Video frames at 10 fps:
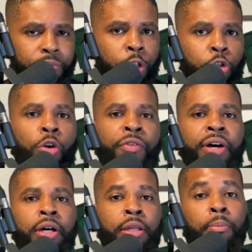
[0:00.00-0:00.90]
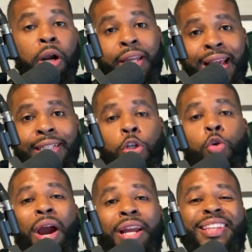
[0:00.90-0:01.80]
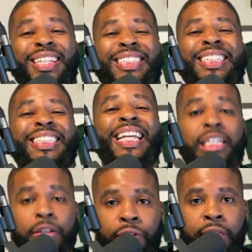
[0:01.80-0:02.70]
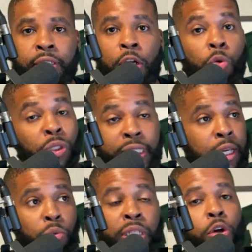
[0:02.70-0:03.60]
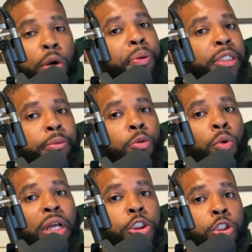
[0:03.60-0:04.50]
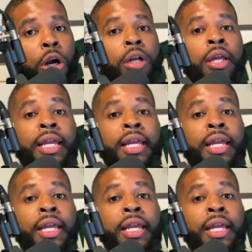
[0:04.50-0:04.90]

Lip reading: you have the mark has acquired this distinctiveness, which again, when it's on a principal registrar,